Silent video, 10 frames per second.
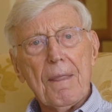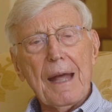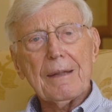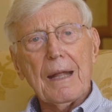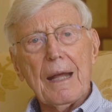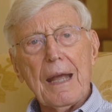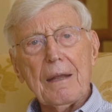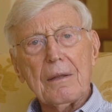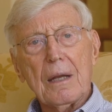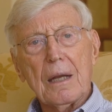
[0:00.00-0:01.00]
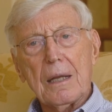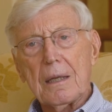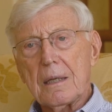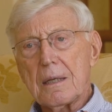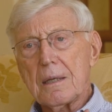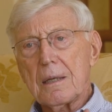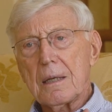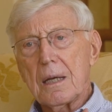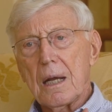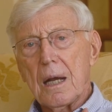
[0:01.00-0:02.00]
That a
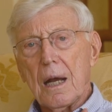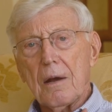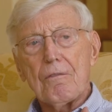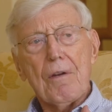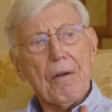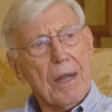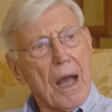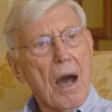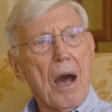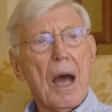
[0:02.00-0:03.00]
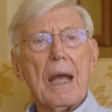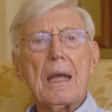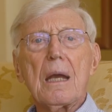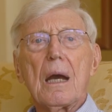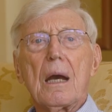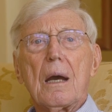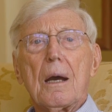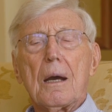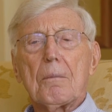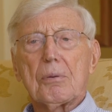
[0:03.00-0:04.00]
very high
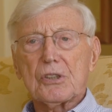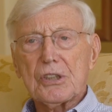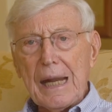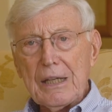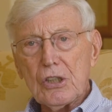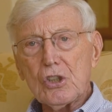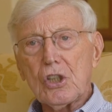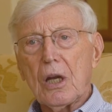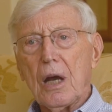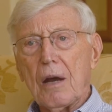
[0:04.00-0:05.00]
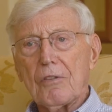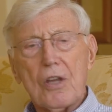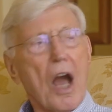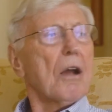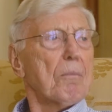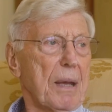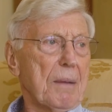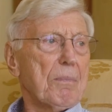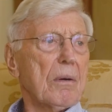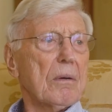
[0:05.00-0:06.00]
percentage of young
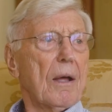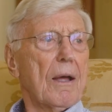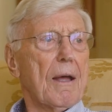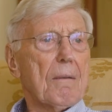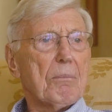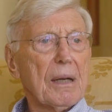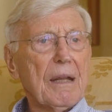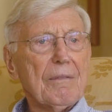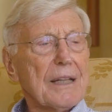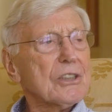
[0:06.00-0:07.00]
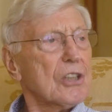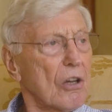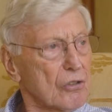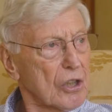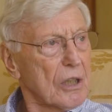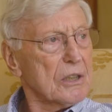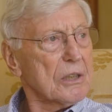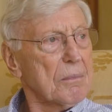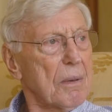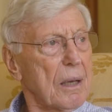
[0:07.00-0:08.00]
people believe that
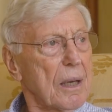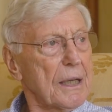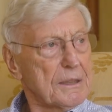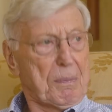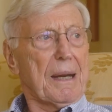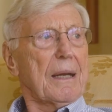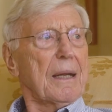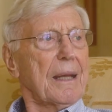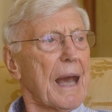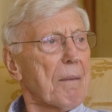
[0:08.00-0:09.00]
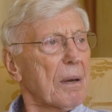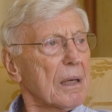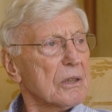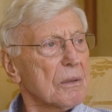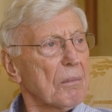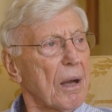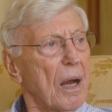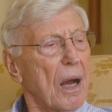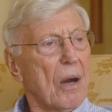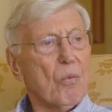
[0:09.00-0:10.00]
socialism is better than capitalism.
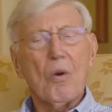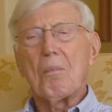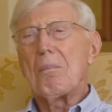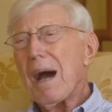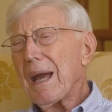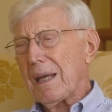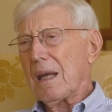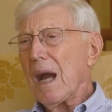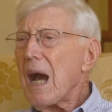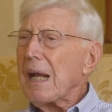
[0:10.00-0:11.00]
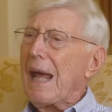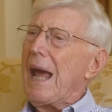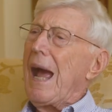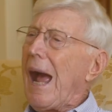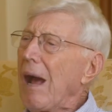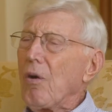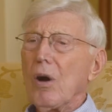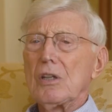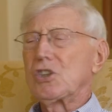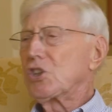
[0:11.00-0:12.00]
Well, my God, how
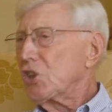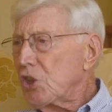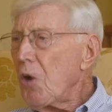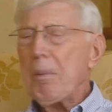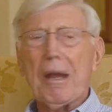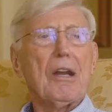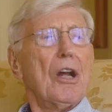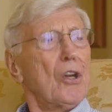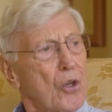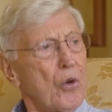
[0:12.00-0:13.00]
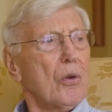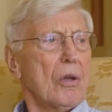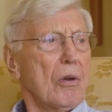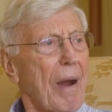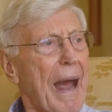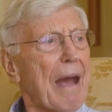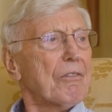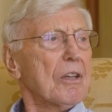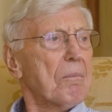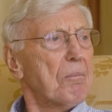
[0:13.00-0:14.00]
stupid do you
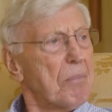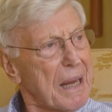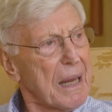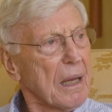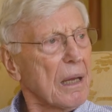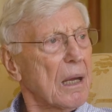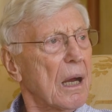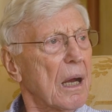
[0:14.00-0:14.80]
have to be?